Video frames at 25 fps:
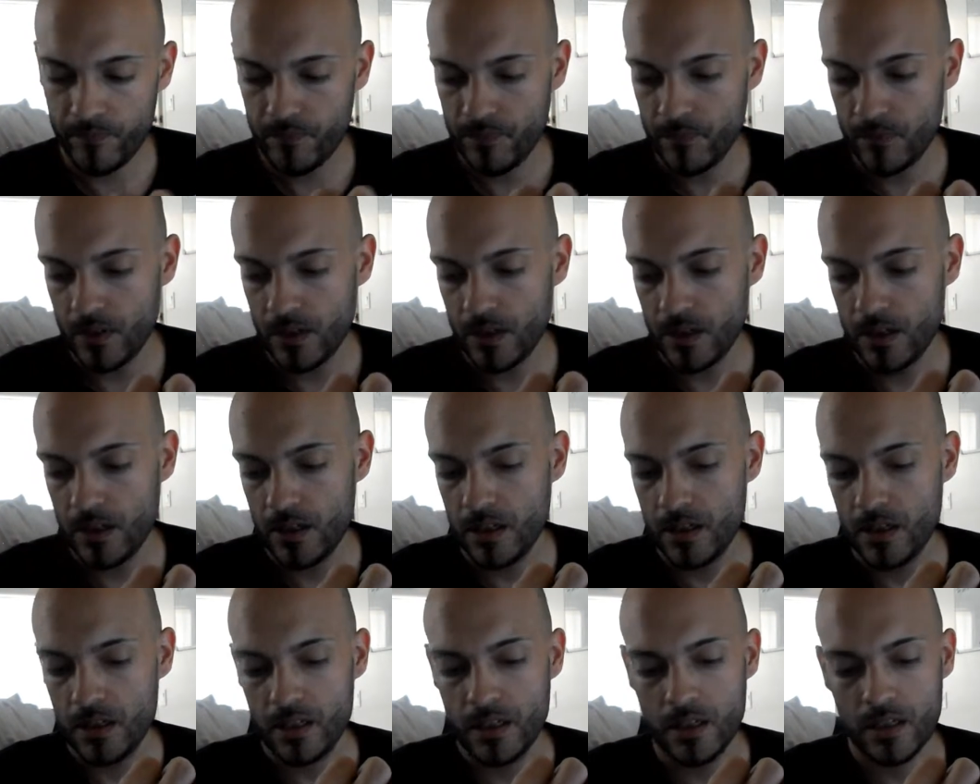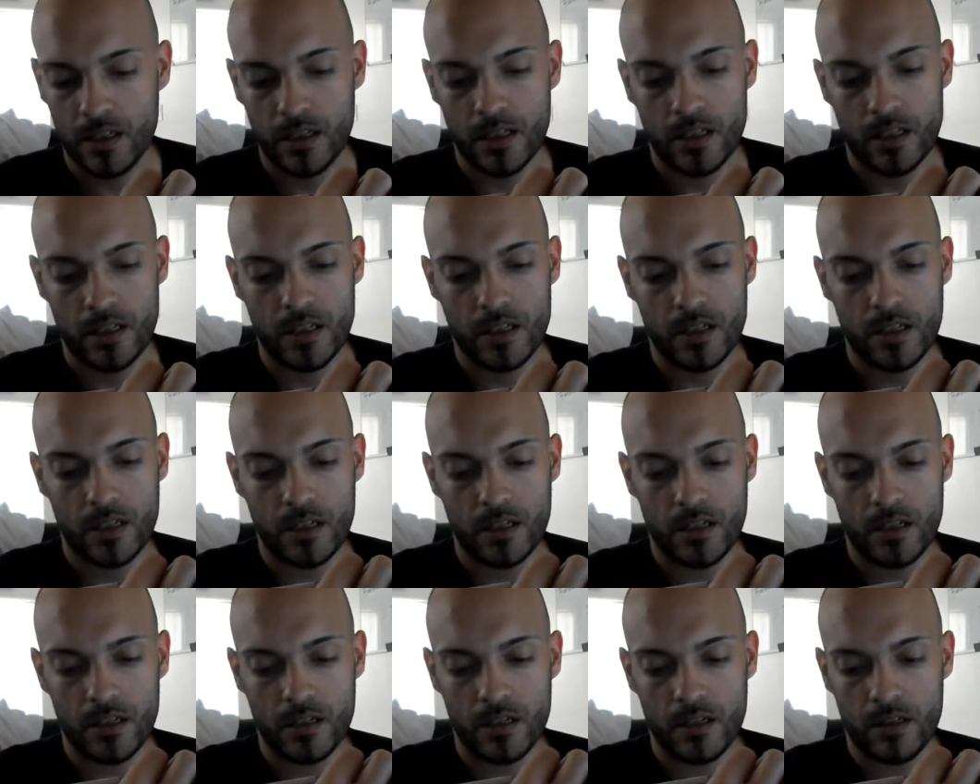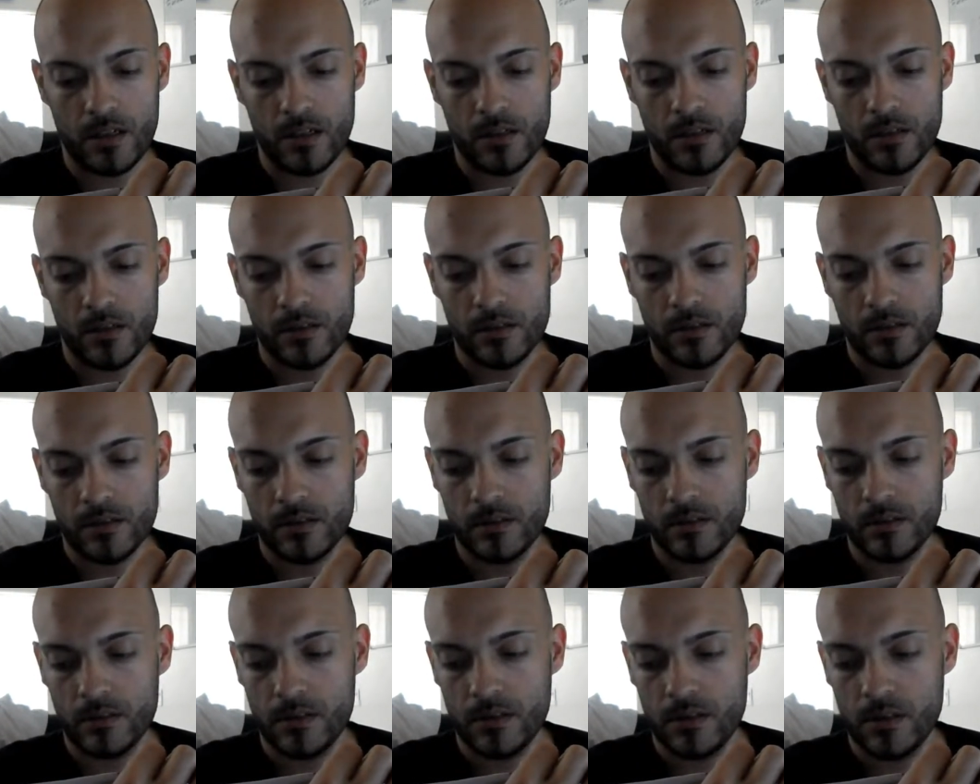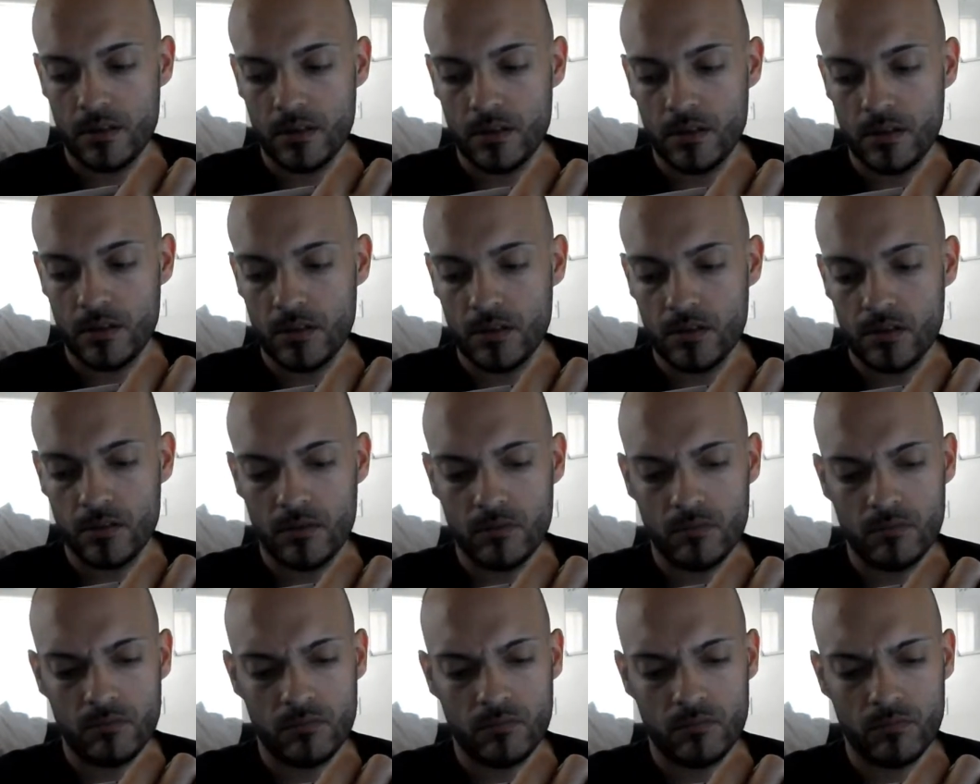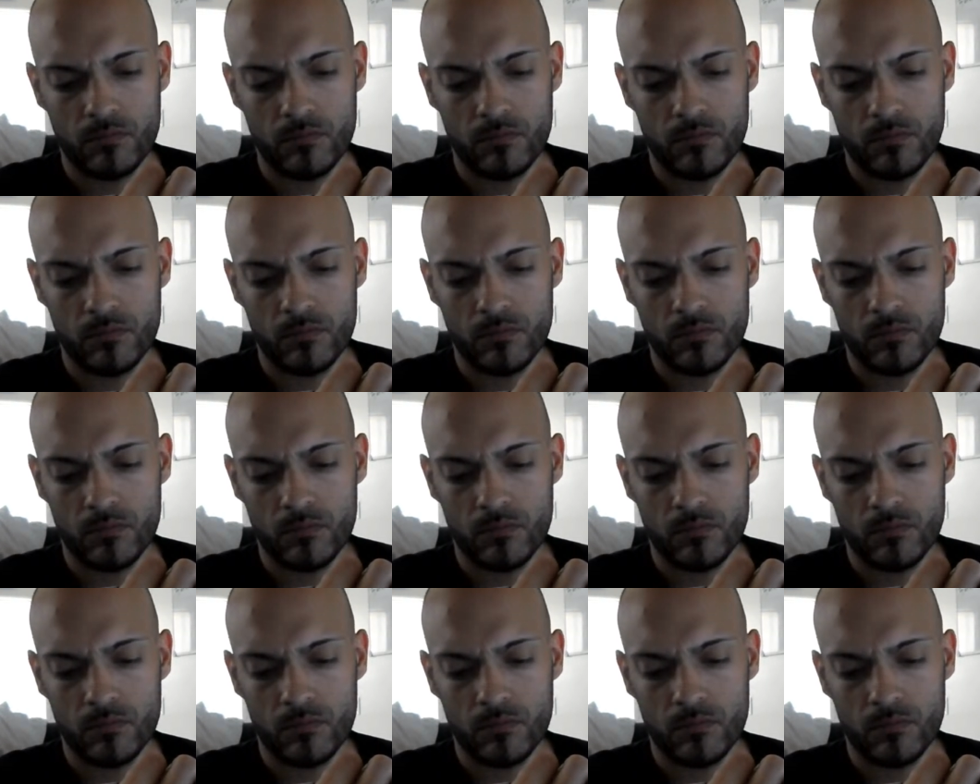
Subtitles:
Nobody speaks.